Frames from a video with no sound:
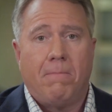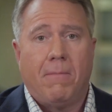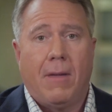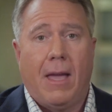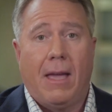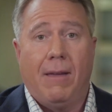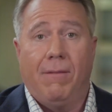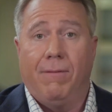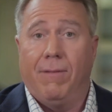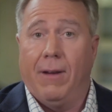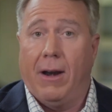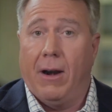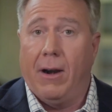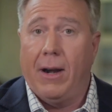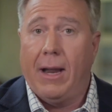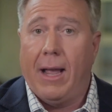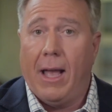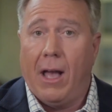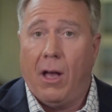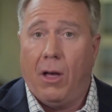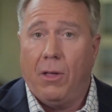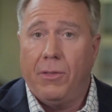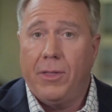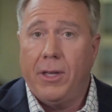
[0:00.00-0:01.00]
a very
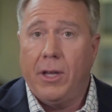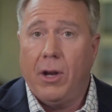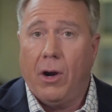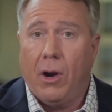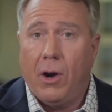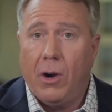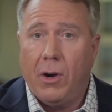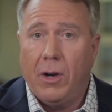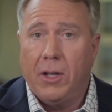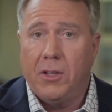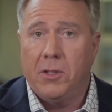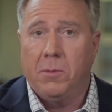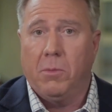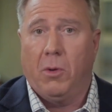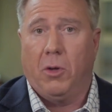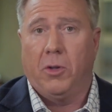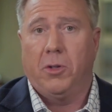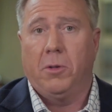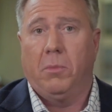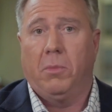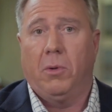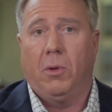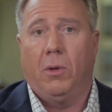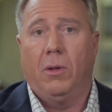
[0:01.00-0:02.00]
healthy earnings
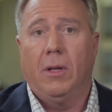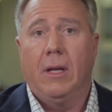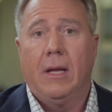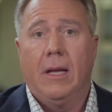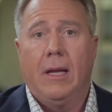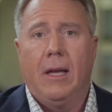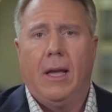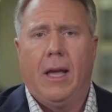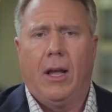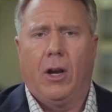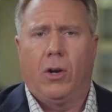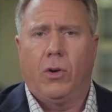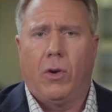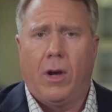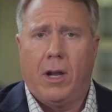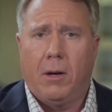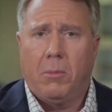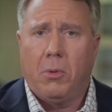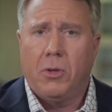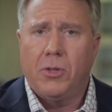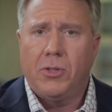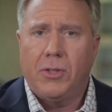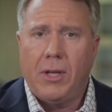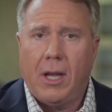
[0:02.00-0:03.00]
multiple,
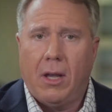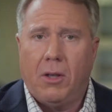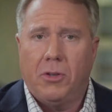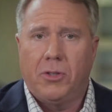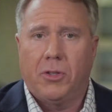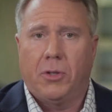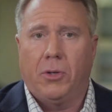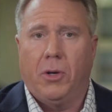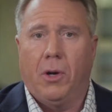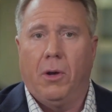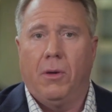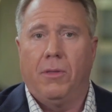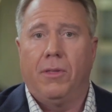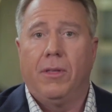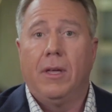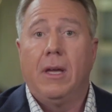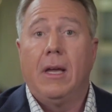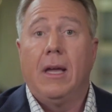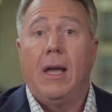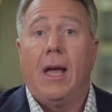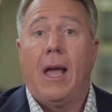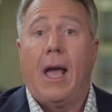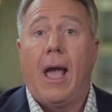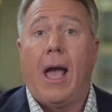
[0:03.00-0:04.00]
incredible sales growth,
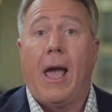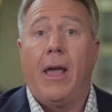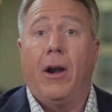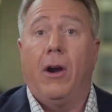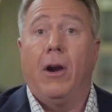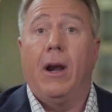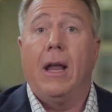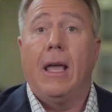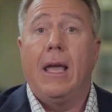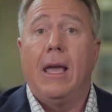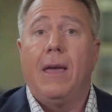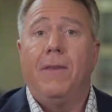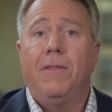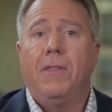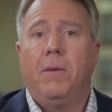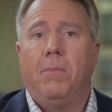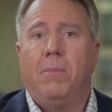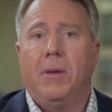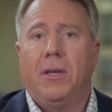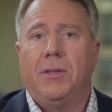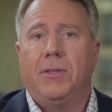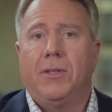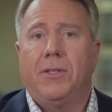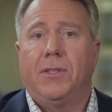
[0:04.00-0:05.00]
and are in the
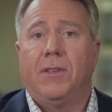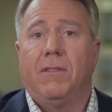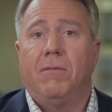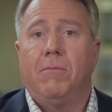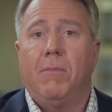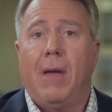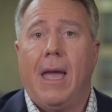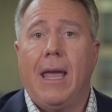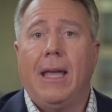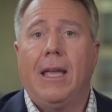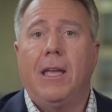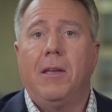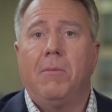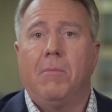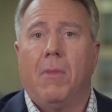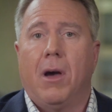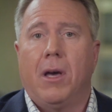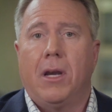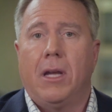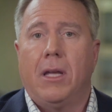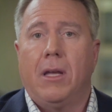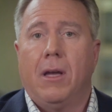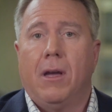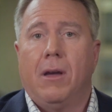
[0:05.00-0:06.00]
business of making
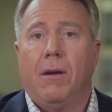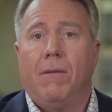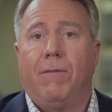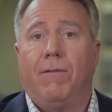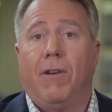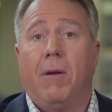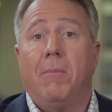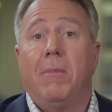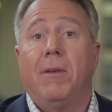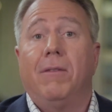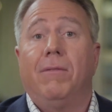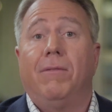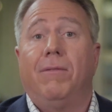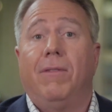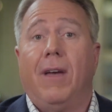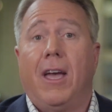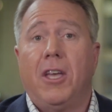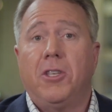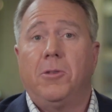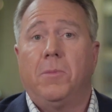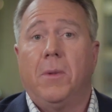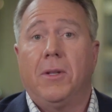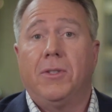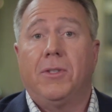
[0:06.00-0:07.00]
money from
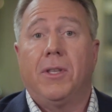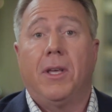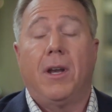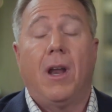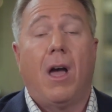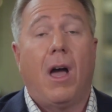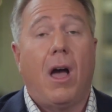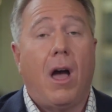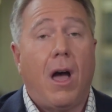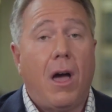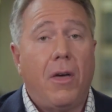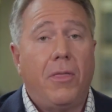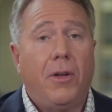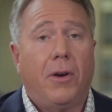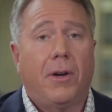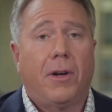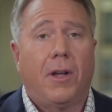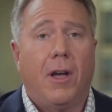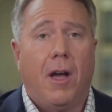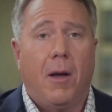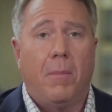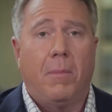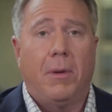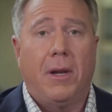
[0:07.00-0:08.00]
investments that other
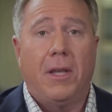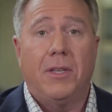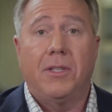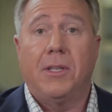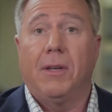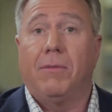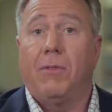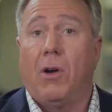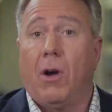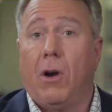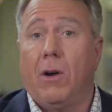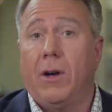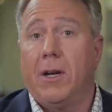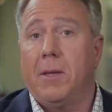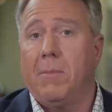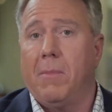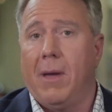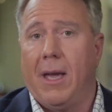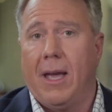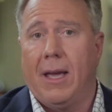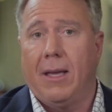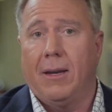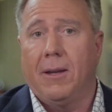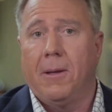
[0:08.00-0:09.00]
companies have already
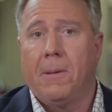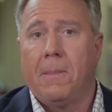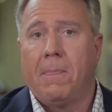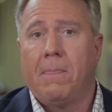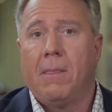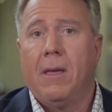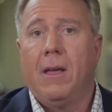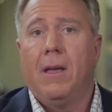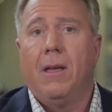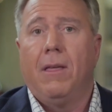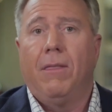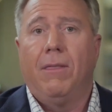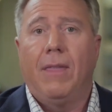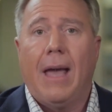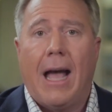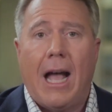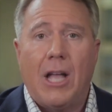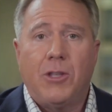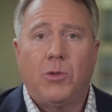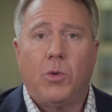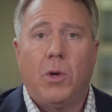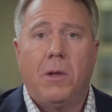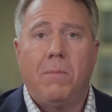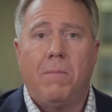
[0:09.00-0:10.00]
made.
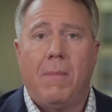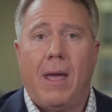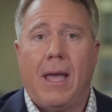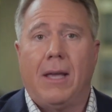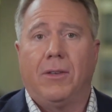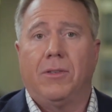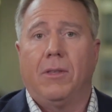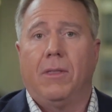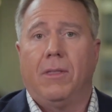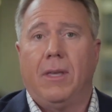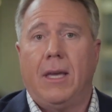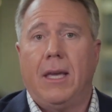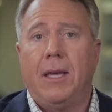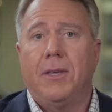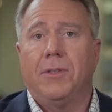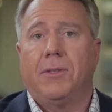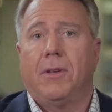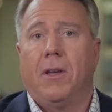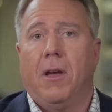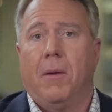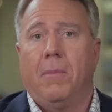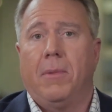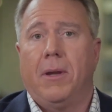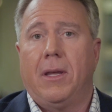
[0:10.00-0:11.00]
That's what makes these
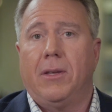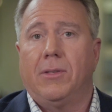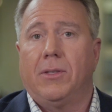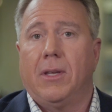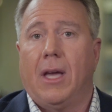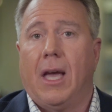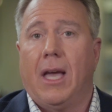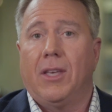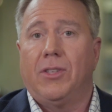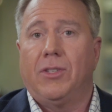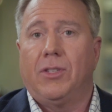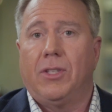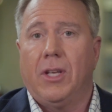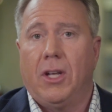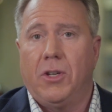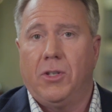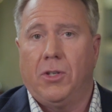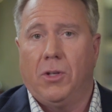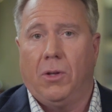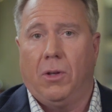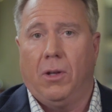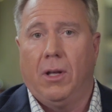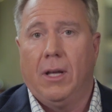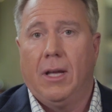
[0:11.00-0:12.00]
companies
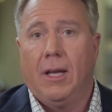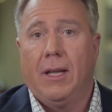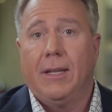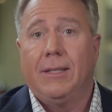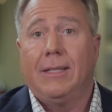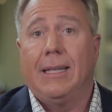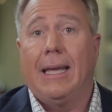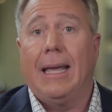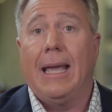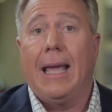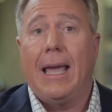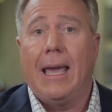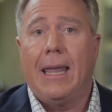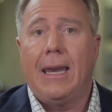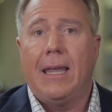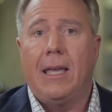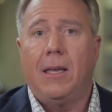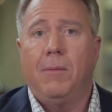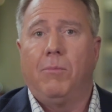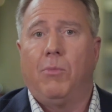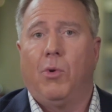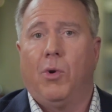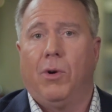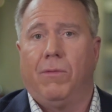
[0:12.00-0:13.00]
essential to
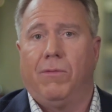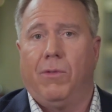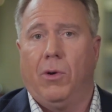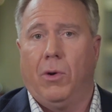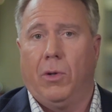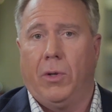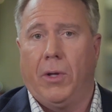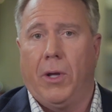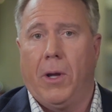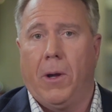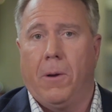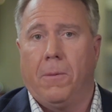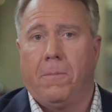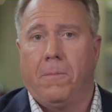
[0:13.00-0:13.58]
any portfolio.